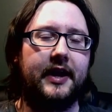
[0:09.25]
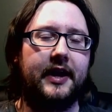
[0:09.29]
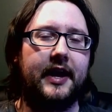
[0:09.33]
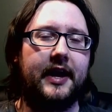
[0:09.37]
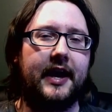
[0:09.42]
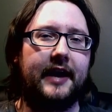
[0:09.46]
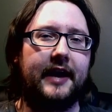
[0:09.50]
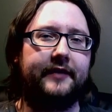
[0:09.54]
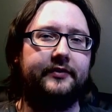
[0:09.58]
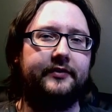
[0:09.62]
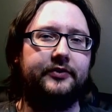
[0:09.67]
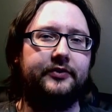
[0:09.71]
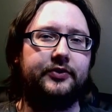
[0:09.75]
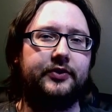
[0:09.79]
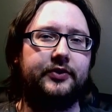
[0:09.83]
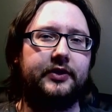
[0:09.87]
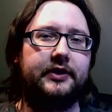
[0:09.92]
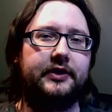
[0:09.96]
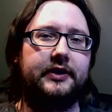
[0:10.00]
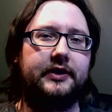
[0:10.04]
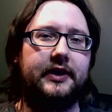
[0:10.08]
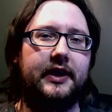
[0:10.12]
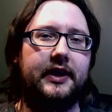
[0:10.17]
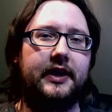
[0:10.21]
have
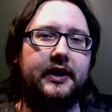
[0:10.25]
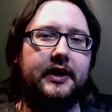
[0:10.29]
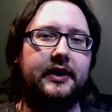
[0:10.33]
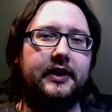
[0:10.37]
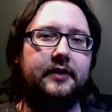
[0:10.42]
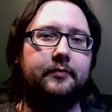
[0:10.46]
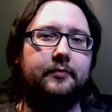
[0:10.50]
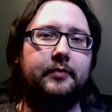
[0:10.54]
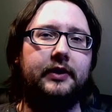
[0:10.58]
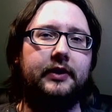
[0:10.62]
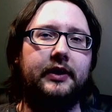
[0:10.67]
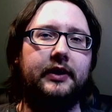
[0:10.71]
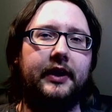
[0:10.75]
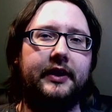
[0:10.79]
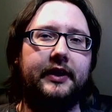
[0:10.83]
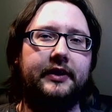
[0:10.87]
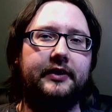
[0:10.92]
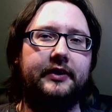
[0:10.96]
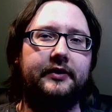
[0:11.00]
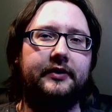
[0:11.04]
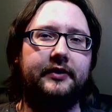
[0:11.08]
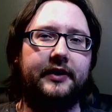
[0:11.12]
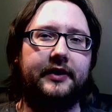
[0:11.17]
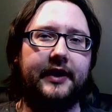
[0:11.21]
constructed a
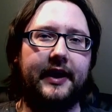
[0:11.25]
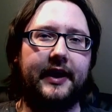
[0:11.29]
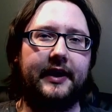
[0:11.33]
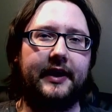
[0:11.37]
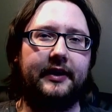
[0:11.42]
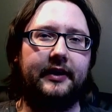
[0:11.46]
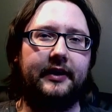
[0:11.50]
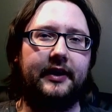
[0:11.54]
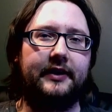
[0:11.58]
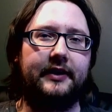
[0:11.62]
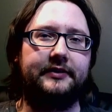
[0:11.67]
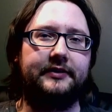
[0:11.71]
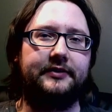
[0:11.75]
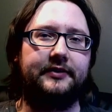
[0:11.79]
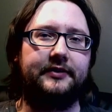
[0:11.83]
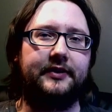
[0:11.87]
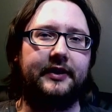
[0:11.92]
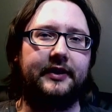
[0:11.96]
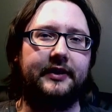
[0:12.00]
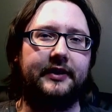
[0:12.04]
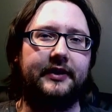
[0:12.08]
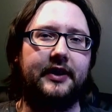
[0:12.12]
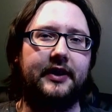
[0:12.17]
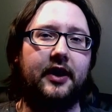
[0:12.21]
molecular catalyzer that
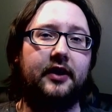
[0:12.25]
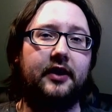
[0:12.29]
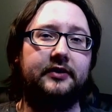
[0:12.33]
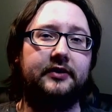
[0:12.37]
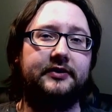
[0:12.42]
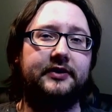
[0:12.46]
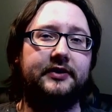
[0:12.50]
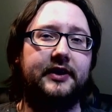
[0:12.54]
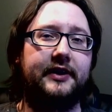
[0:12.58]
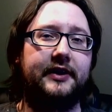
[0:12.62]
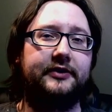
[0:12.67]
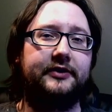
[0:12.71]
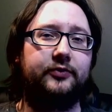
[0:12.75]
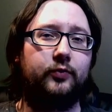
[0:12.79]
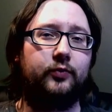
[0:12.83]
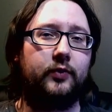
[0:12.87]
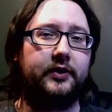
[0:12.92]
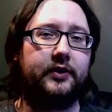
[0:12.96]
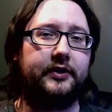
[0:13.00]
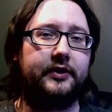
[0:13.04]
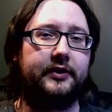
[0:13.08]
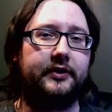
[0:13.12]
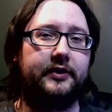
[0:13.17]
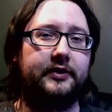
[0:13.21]
can oxidize
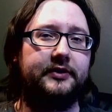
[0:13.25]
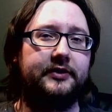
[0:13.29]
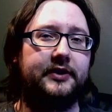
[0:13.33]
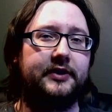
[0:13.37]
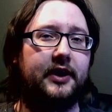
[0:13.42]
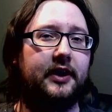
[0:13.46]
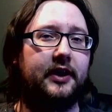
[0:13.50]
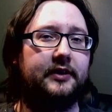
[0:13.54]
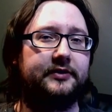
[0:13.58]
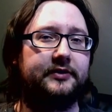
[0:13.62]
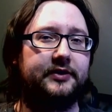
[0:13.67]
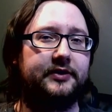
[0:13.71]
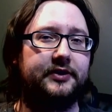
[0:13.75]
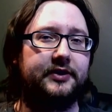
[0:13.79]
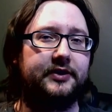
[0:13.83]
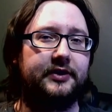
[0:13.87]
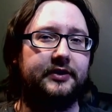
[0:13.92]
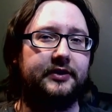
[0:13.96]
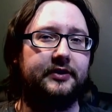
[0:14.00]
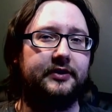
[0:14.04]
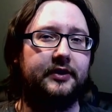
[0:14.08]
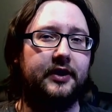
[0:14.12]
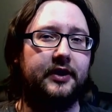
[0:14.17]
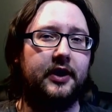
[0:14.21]
water to oxygen